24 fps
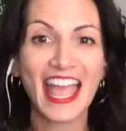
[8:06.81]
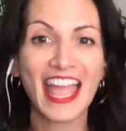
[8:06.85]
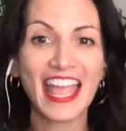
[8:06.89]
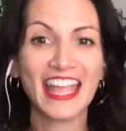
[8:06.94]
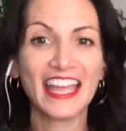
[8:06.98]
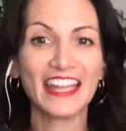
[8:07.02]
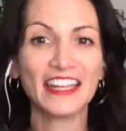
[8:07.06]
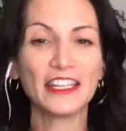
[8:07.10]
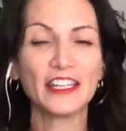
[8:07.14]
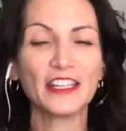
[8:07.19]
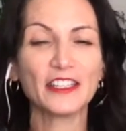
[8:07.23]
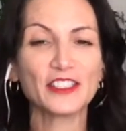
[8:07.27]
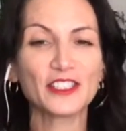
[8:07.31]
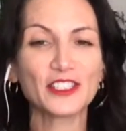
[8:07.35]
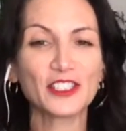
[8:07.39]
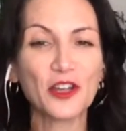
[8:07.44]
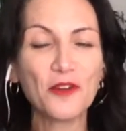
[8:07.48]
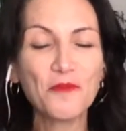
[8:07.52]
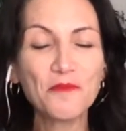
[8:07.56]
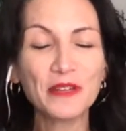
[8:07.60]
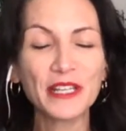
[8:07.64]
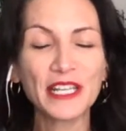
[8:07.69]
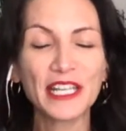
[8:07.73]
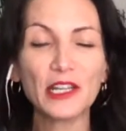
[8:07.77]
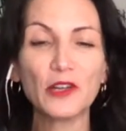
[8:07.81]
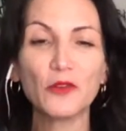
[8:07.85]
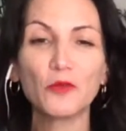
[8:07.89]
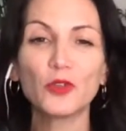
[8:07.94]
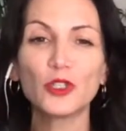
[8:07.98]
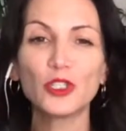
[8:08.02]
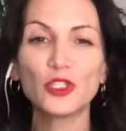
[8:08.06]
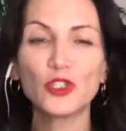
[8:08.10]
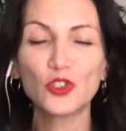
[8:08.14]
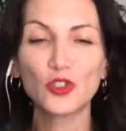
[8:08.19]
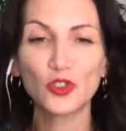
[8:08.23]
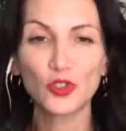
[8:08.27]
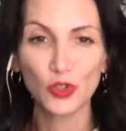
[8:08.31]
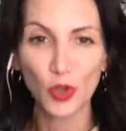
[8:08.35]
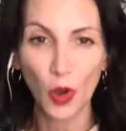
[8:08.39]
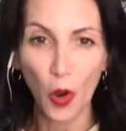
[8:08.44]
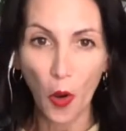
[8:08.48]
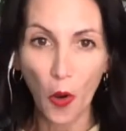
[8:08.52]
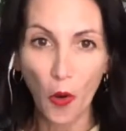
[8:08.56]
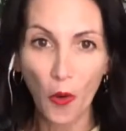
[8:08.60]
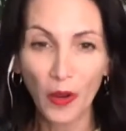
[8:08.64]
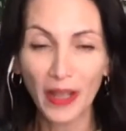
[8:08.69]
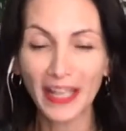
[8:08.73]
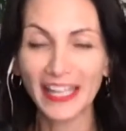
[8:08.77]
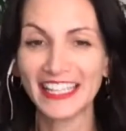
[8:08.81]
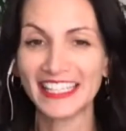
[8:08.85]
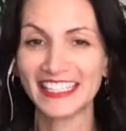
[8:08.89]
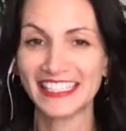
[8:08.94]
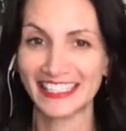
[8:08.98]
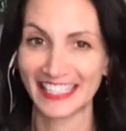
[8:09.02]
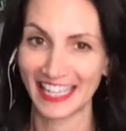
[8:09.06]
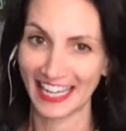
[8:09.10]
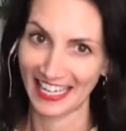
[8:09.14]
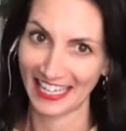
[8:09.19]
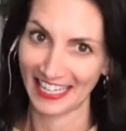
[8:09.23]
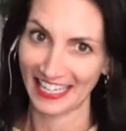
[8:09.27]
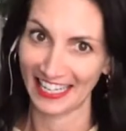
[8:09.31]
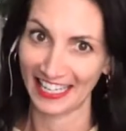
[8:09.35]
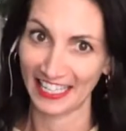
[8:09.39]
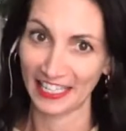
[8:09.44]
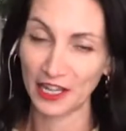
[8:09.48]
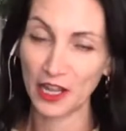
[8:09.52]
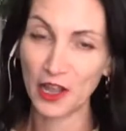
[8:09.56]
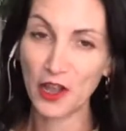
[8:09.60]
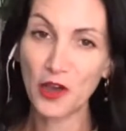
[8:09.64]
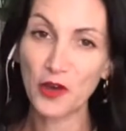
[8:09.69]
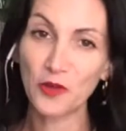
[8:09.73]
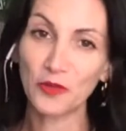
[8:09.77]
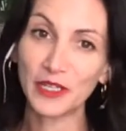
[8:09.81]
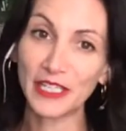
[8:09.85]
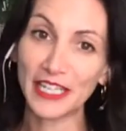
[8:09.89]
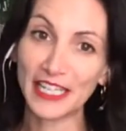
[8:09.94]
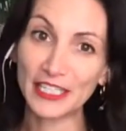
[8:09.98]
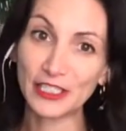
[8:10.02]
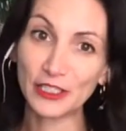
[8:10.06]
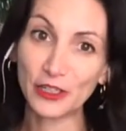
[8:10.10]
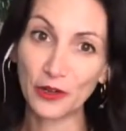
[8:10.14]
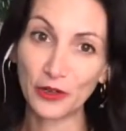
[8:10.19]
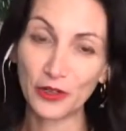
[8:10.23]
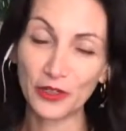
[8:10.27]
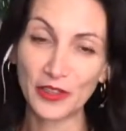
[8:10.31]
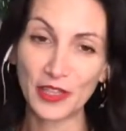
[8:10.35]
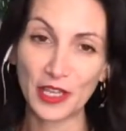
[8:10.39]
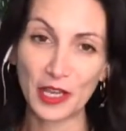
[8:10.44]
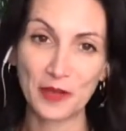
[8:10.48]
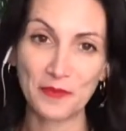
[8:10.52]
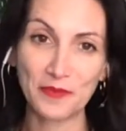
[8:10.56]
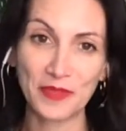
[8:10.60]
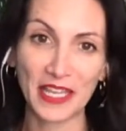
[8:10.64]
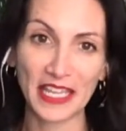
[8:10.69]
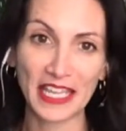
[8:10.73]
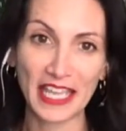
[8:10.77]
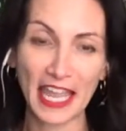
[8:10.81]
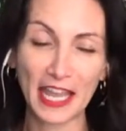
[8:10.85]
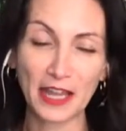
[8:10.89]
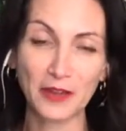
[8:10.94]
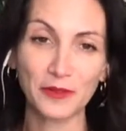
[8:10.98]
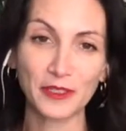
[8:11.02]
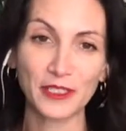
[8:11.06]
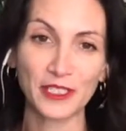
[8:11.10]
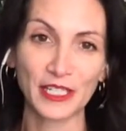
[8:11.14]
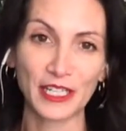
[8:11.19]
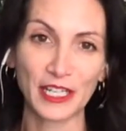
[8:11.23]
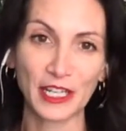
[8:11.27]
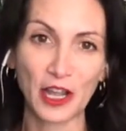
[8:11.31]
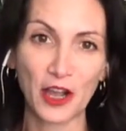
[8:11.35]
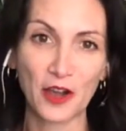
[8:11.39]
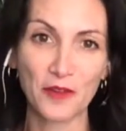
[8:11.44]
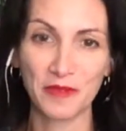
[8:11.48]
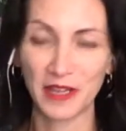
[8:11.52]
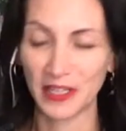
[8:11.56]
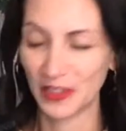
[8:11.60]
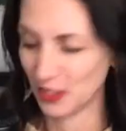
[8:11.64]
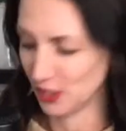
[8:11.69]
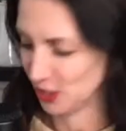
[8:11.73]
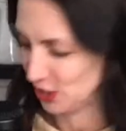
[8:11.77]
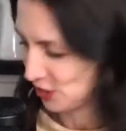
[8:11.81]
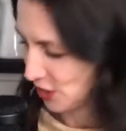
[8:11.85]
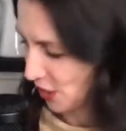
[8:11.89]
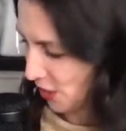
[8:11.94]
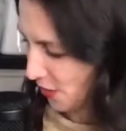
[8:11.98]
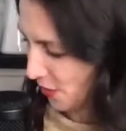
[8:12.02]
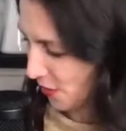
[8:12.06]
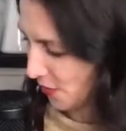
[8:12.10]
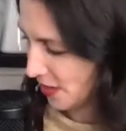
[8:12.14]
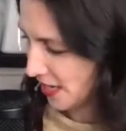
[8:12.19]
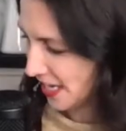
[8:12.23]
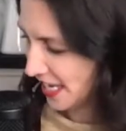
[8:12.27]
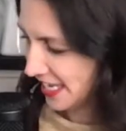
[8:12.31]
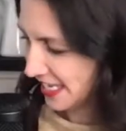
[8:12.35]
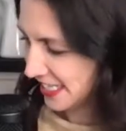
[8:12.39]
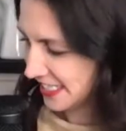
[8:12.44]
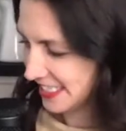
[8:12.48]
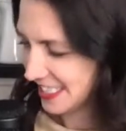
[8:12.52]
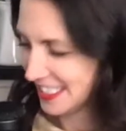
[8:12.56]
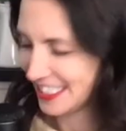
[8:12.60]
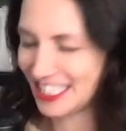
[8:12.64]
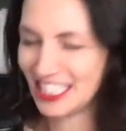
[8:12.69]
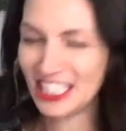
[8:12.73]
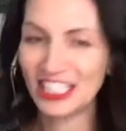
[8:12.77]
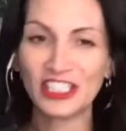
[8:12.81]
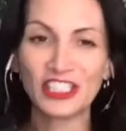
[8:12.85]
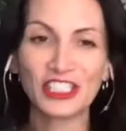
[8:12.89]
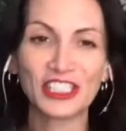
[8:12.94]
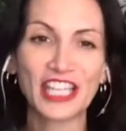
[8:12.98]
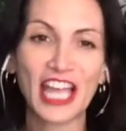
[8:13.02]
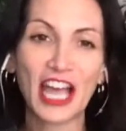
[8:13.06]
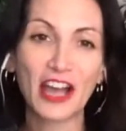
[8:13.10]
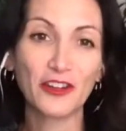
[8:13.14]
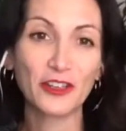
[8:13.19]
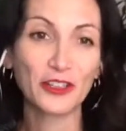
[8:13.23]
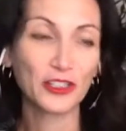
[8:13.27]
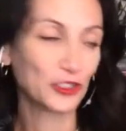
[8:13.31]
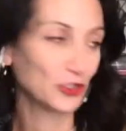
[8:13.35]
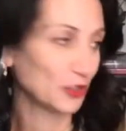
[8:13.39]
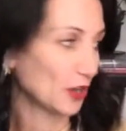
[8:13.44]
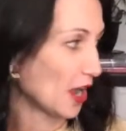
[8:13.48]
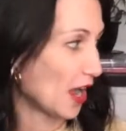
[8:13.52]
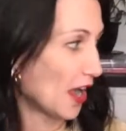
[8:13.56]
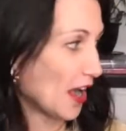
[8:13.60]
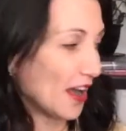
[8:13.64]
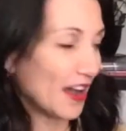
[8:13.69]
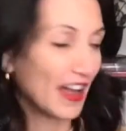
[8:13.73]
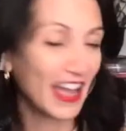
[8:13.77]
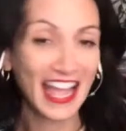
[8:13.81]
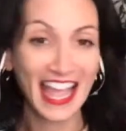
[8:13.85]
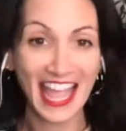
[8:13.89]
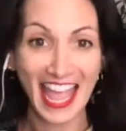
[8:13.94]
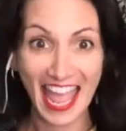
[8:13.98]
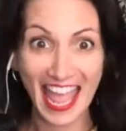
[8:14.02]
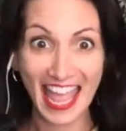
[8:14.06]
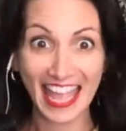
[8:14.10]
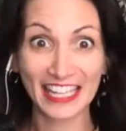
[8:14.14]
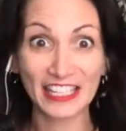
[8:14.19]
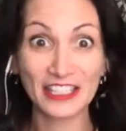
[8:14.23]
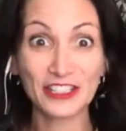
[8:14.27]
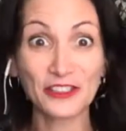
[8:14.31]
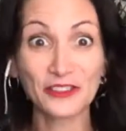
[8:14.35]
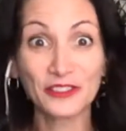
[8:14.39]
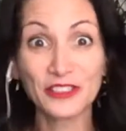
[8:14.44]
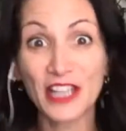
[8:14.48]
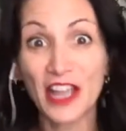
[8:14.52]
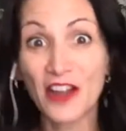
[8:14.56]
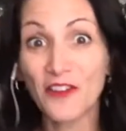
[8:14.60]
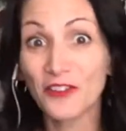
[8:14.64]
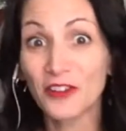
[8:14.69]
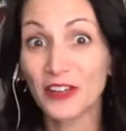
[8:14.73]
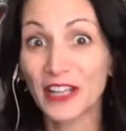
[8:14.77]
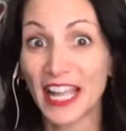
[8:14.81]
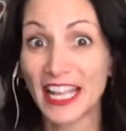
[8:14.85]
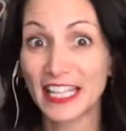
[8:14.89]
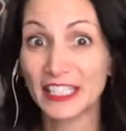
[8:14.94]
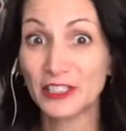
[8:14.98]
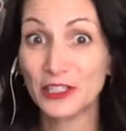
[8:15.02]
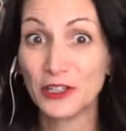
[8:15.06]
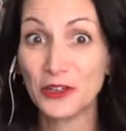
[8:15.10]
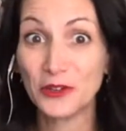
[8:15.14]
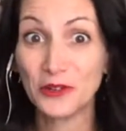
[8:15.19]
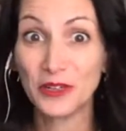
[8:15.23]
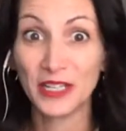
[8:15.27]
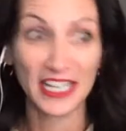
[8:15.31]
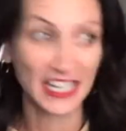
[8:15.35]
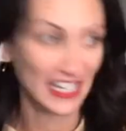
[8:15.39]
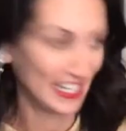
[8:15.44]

And somebody was so excited when I told them that Kate was going to come on the show to teach us how to draw and you'll never guess who it